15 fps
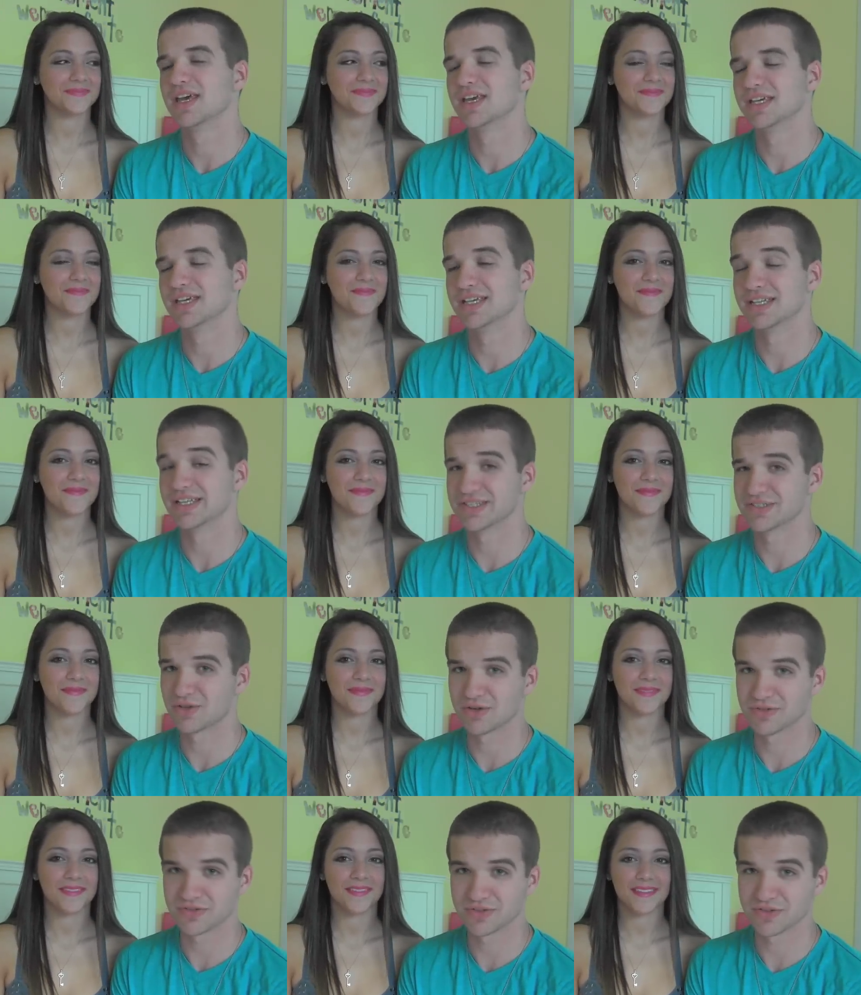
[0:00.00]
Speaker 1: And I
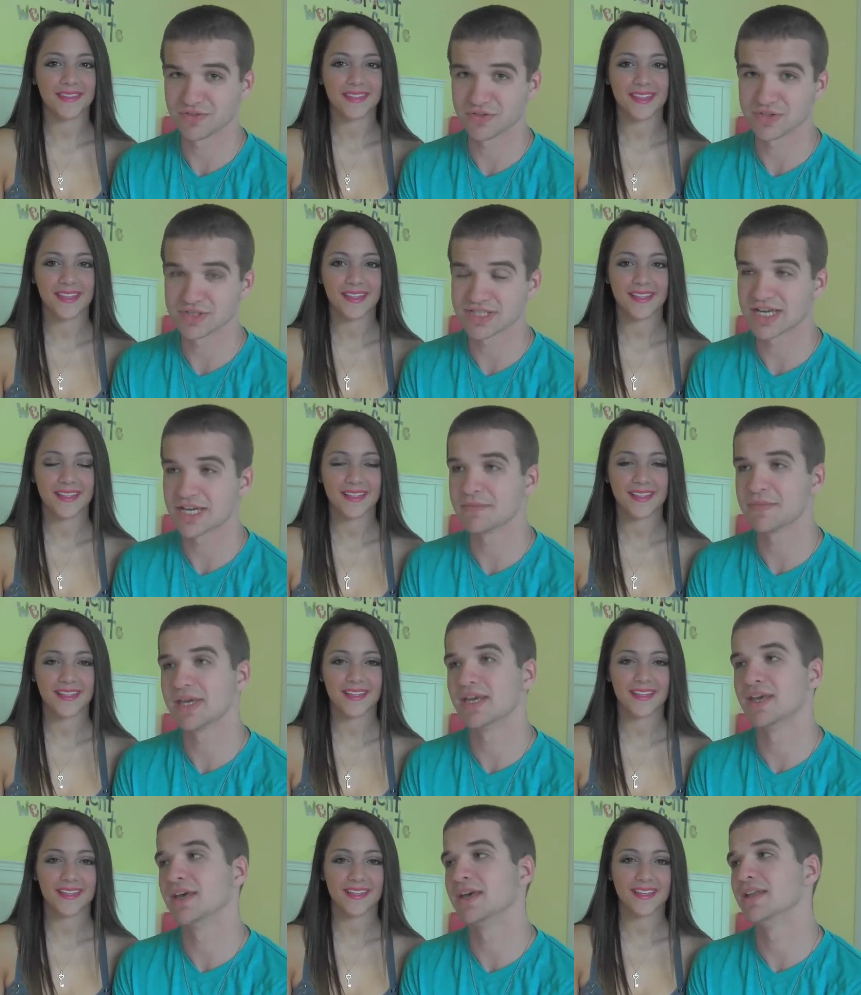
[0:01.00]
saw her for the first time
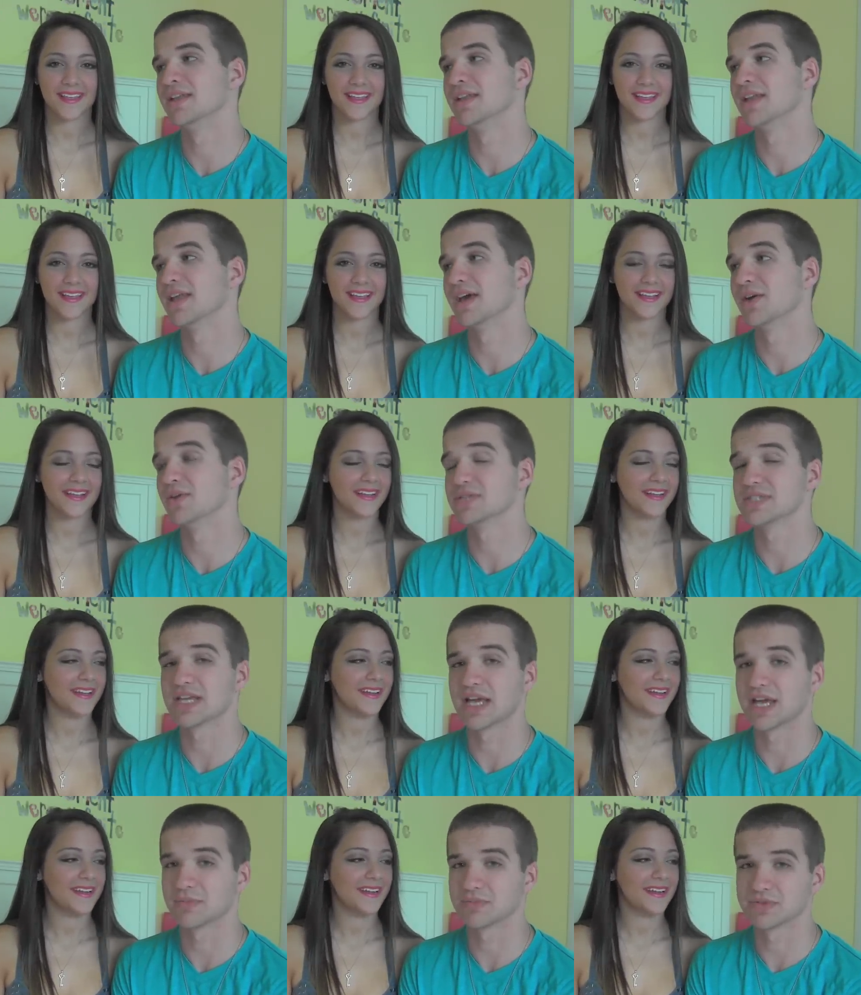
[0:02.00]
and I was
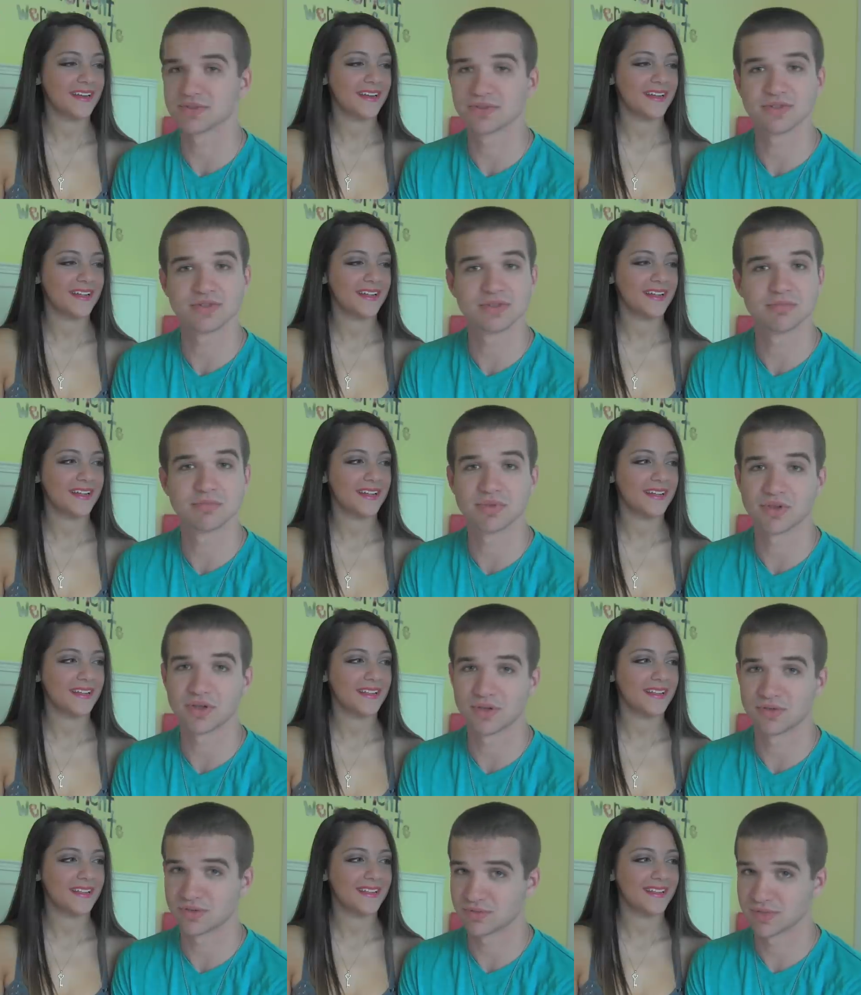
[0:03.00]
absolutely
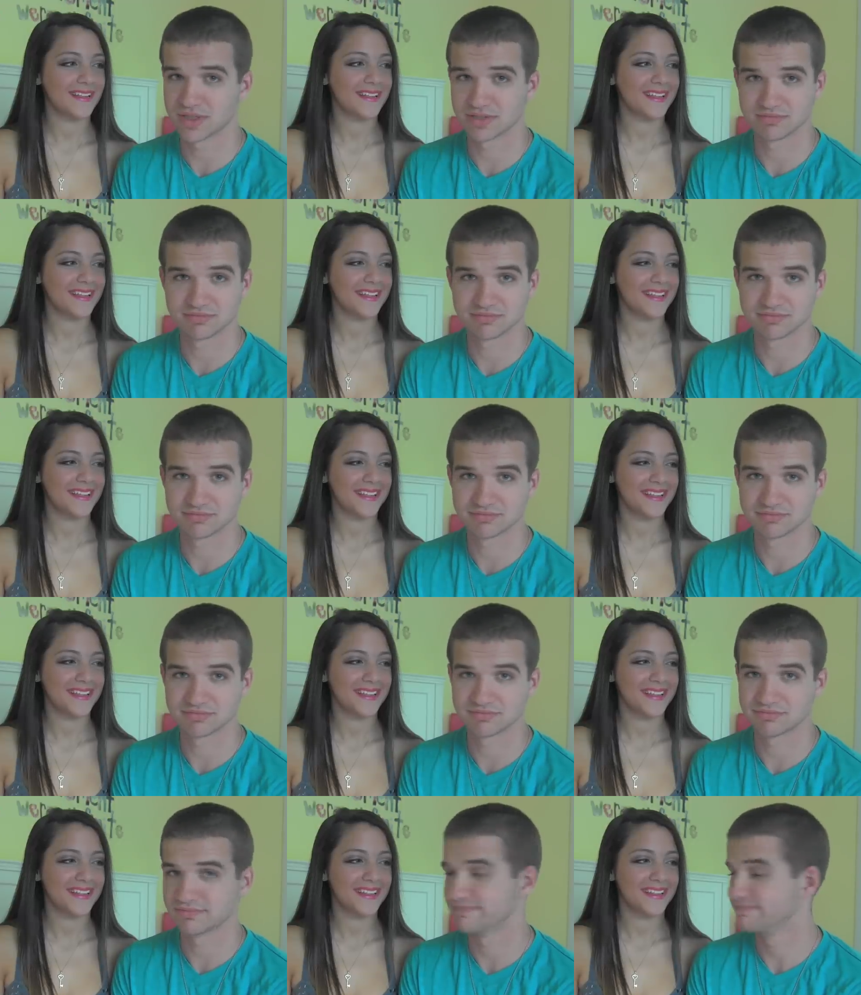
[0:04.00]
blown away.
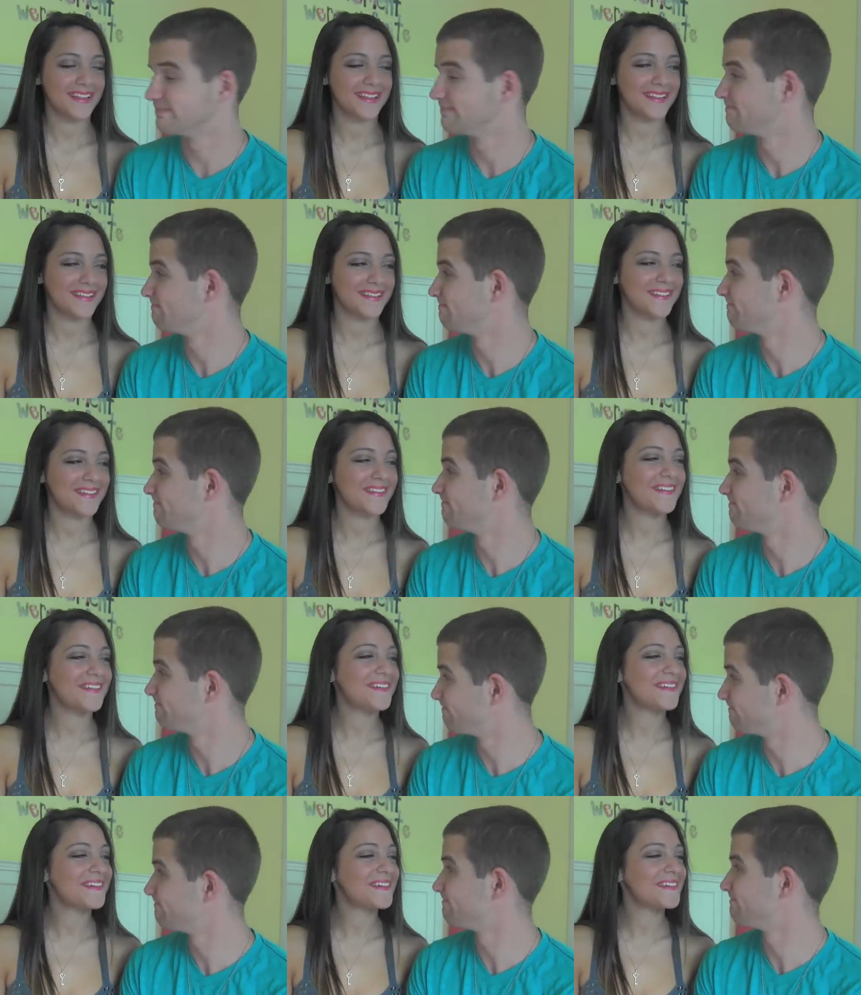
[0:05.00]

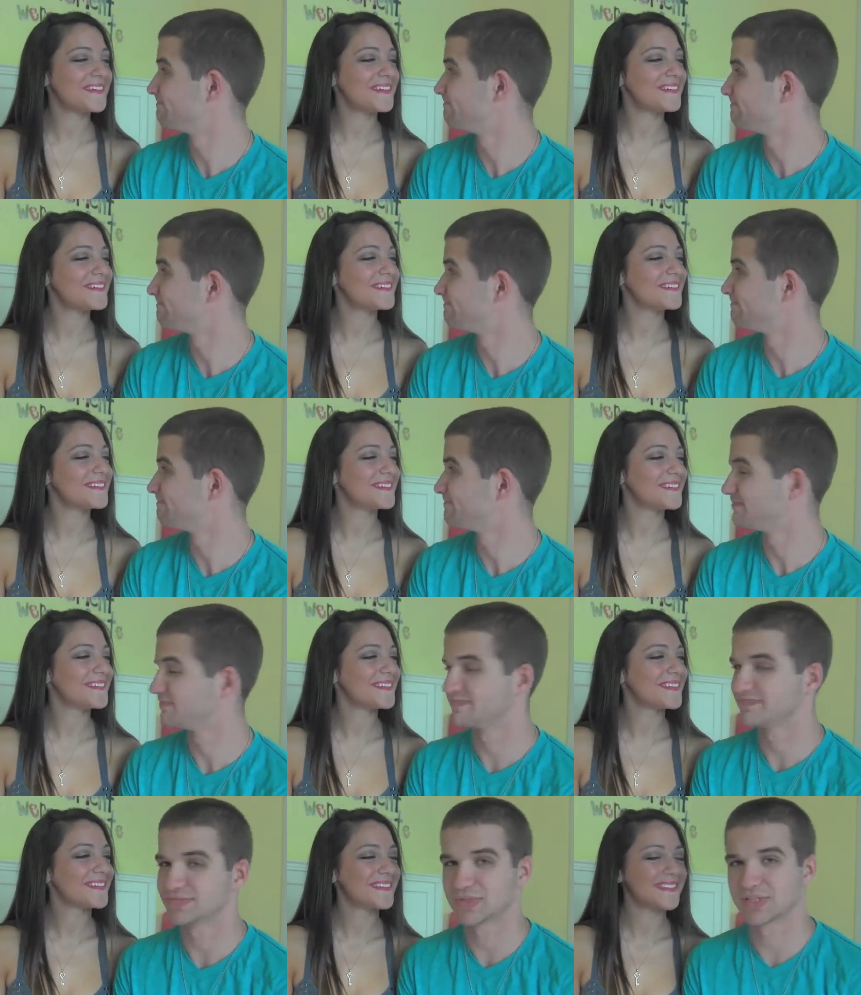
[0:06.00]
Speaker 2: Aww.
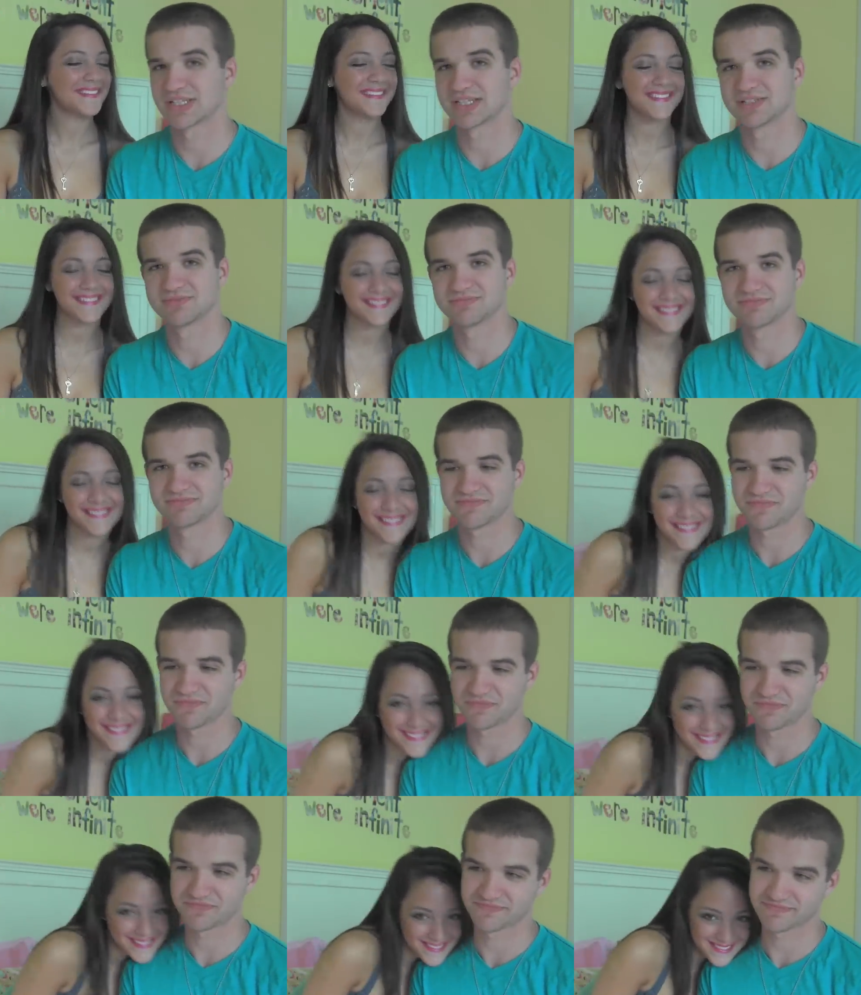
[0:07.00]
Okay.
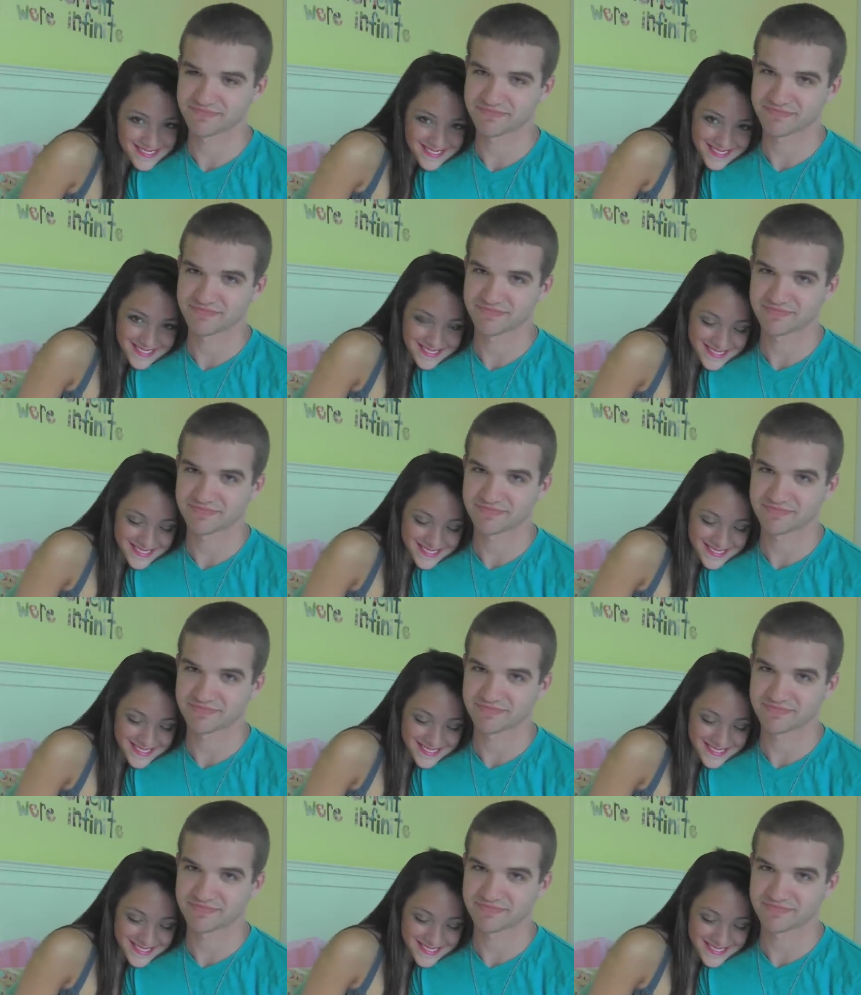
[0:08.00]
Hmm.